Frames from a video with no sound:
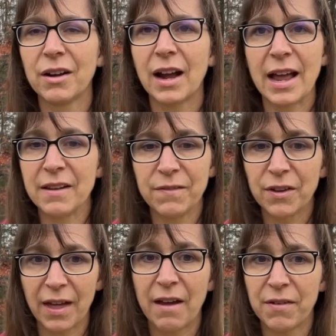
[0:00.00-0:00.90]
I didn't feel
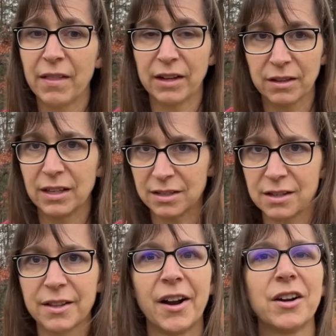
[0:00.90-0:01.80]
that. I felt like listen to
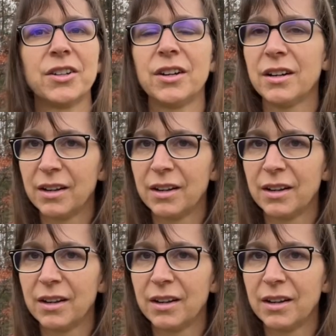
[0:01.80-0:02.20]
the doctor,